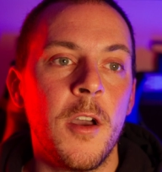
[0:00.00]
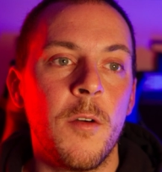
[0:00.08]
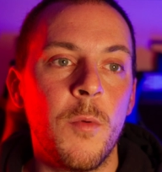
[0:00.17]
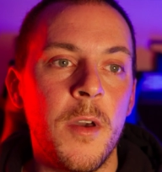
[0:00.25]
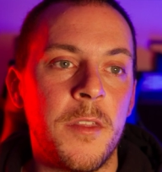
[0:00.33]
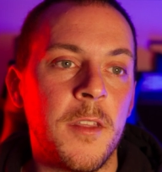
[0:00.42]

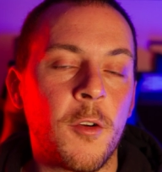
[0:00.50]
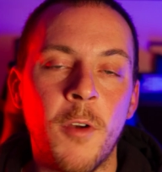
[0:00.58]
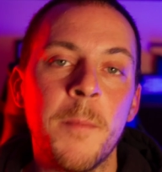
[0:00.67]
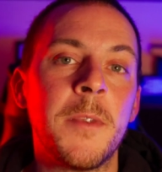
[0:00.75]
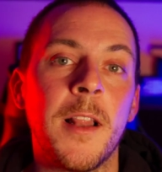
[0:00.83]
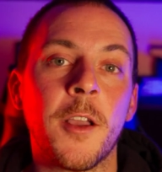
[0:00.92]
with the
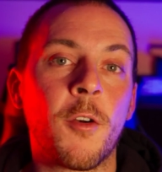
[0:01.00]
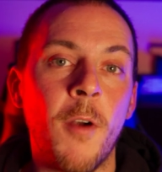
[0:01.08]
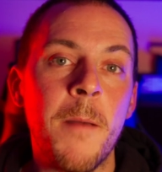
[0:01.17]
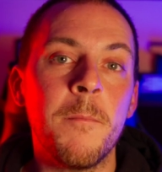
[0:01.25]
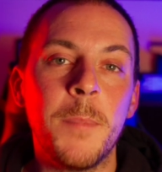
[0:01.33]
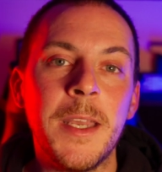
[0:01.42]
creme de la
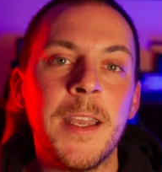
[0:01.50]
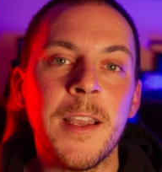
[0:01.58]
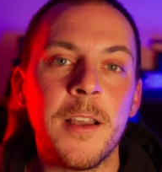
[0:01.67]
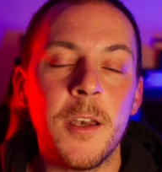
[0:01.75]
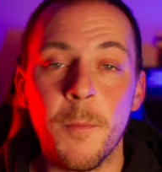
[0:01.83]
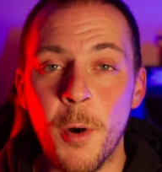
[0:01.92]
creme being
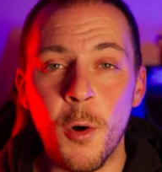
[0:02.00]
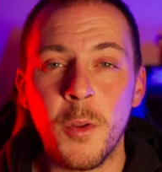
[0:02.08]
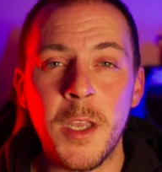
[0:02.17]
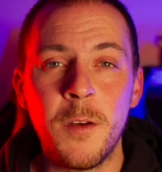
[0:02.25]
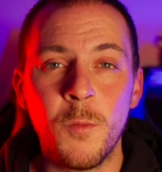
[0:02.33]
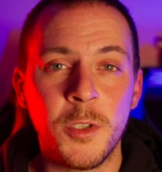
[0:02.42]

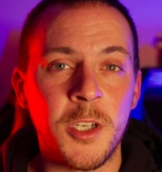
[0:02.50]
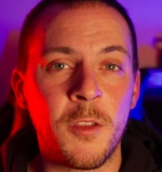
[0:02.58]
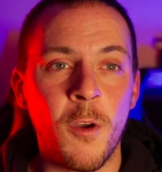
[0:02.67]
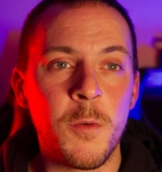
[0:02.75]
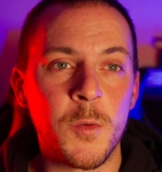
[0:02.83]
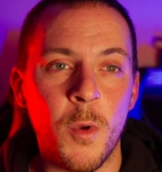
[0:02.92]
Napoleon, which I
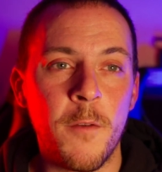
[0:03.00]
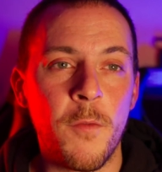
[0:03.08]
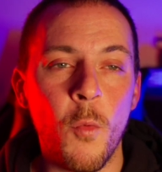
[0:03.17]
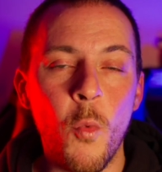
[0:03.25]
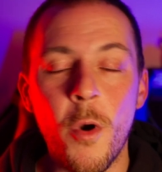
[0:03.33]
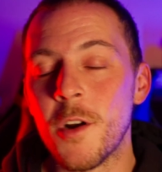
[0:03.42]
thought was one of the
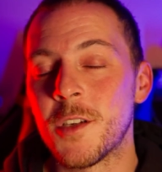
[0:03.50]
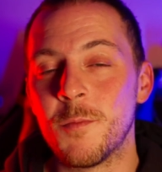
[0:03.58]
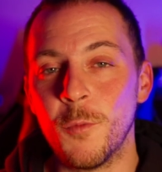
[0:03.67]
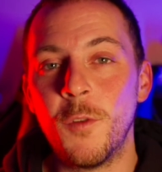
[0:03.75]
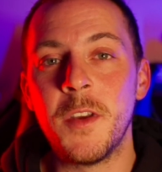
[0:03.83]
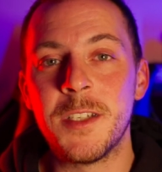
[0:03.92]
worst
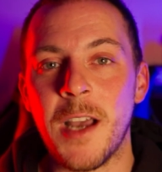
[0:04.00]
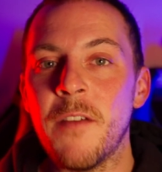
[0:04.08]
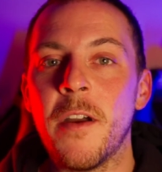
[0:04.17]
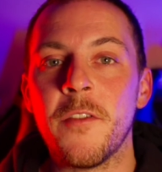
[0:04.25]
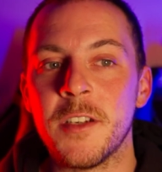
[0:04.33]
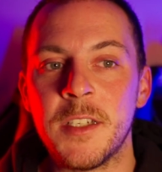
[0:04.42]
movies I've
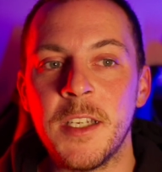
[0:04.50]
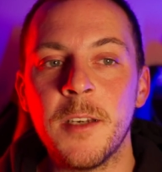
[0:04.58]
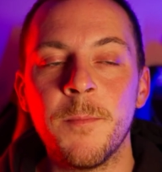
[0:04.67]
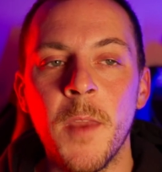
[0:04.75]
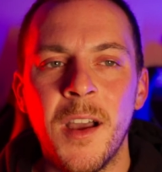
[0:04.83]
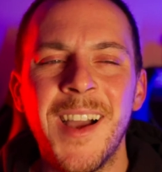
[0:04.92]
ever
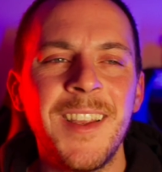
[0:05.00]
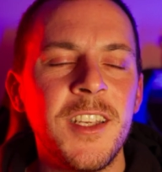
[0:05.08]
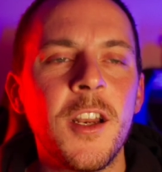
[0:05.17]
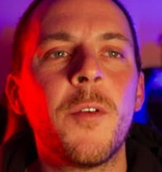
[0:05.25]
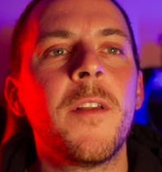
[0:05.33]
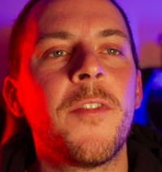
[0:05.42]
seen. You
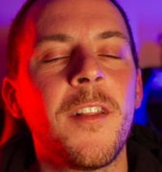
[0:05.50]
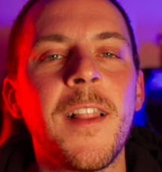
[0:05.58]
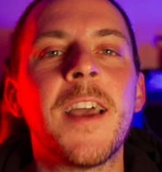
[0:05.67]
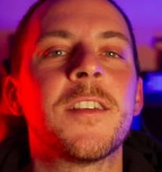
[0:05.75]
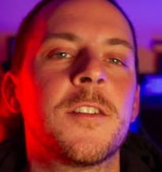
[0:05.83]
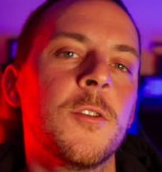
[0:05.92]
know what, The
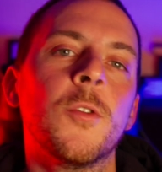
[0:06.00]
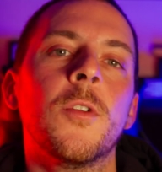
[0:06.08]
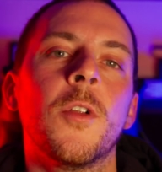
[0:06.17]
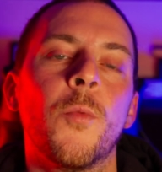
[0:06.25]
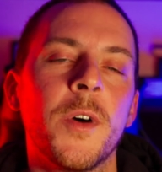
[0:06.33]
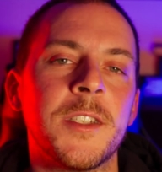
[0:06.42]
Last
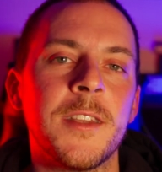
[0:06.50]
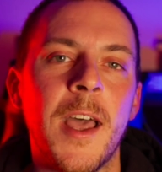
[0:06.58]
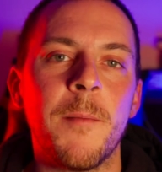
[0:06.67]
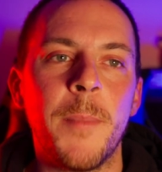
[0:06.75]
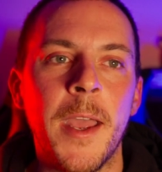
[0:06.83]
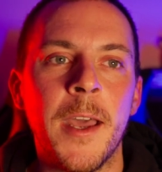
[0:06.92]
Duel wasn't
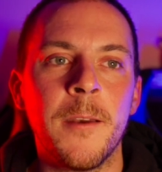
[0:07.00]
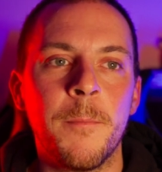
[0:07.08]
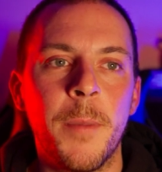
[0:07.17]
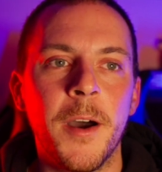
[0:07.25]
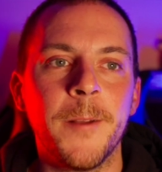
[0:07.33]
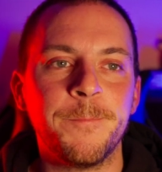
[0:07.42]
that bad,
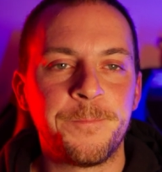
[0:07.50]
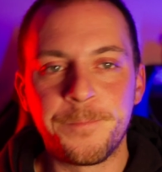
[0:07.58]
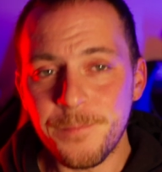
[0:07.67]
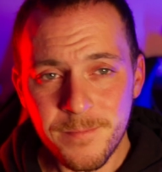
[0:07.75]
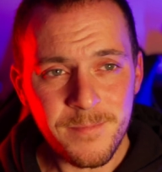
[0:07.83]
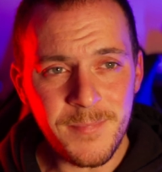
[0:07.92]
but
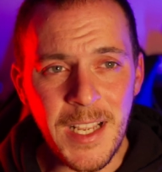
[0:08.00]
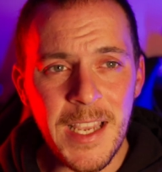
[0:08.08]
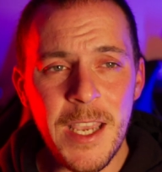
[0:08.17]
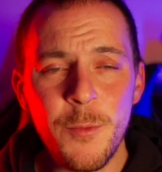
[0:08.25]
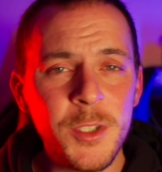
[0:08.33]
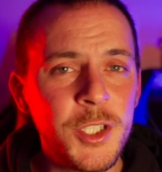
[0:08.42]

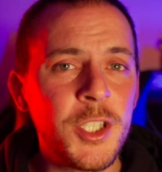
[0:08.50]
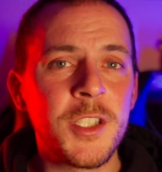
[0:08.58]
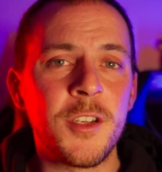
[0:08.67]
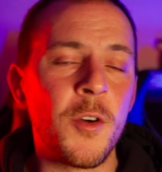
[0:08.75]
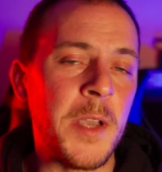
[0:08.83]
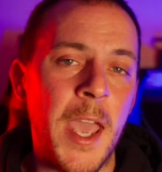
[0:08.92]
it was
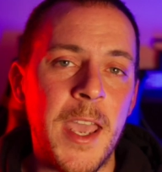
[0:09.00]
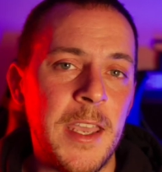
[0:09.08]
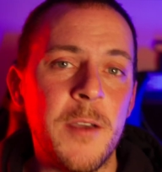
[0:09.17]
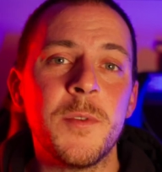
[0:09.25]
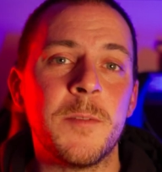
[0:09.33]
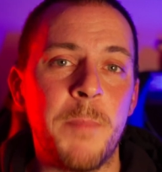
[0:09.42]
just okay.
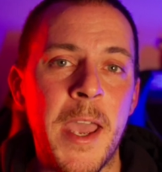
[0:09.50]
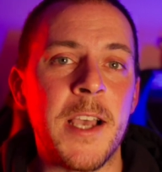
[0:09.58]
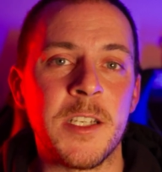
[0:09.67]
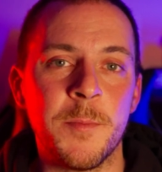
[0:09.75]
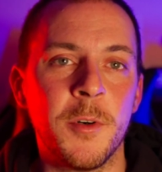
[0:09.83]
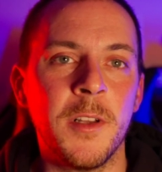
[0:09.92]
It was
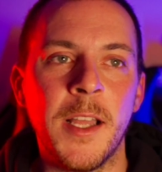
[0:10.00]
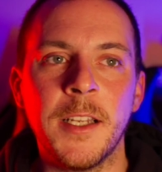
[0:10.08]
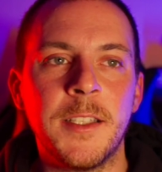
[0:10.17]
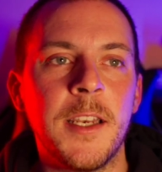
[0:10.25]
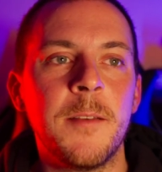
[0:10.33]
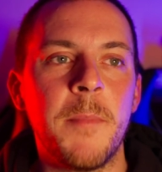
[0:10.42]
passable, and
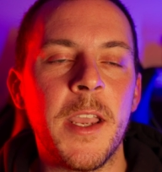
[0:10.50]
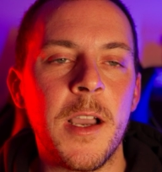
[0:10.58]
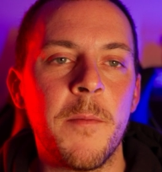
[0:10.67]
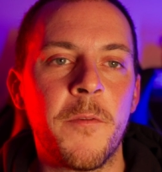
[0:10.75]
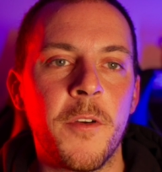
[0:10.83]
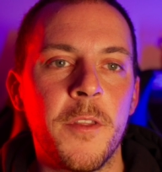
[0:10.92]
it didn't make
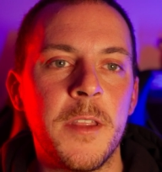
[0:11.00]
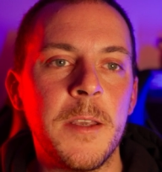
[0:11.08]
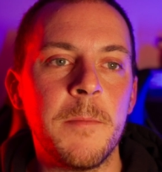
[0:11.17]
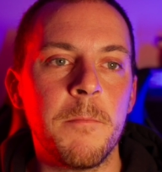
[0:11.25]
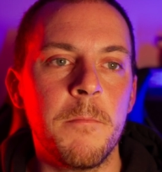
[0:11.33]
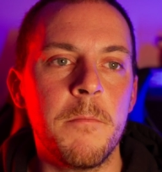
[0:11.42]
up for
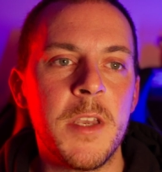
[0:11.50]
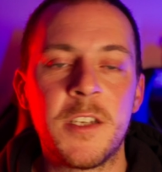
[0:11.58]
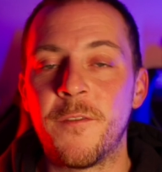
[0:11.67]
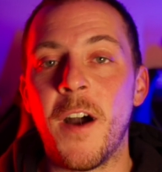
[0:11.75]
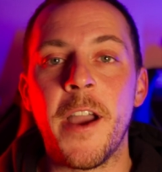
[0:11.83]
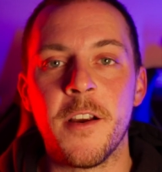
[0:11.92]
the
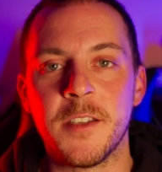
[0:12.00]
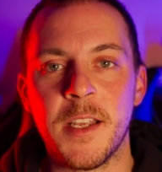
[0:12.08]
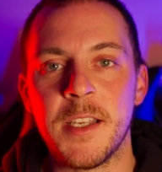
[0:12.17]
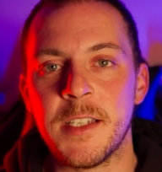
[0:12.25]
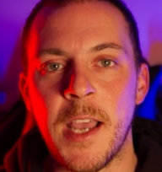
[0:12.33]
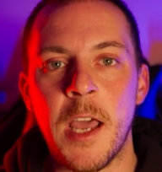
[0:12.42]
misfires that
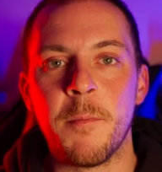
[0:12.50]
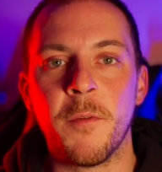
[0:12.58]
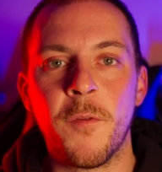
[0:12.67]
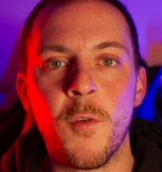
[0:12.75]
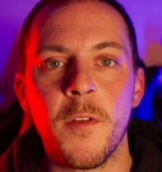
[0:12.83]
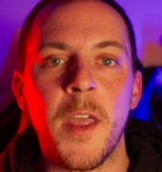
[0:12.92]
he's had
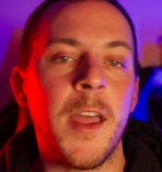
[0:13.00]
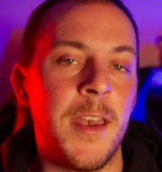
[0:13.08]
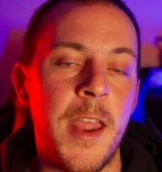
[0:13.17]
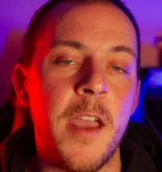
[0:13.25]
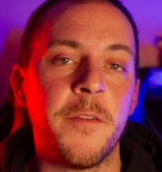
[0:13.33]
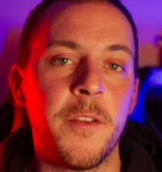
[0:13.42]
before that and
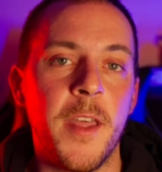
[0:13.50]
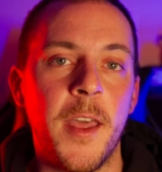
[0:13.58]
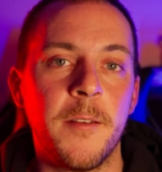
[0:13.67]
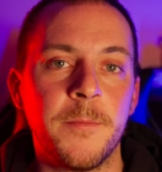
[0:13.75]
after that.